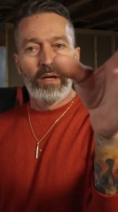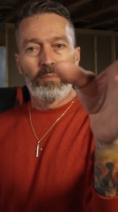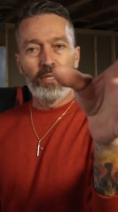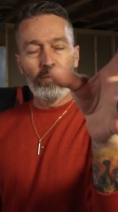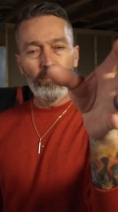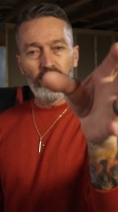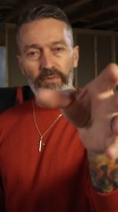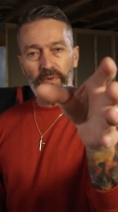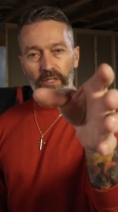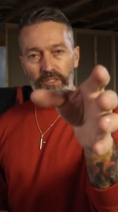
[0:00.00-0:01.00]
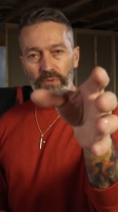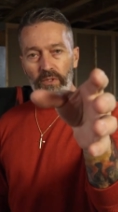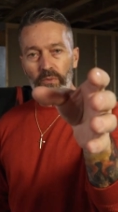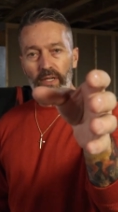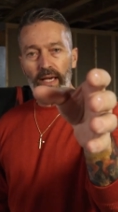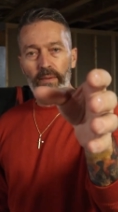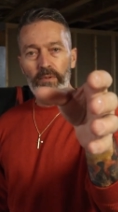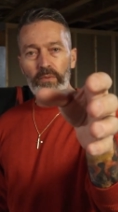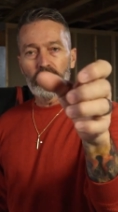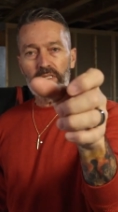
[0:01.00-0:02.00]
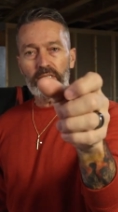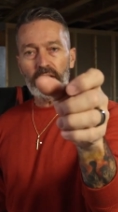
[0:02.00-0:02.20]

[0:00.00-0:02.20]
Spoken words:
But in the first one, what happened was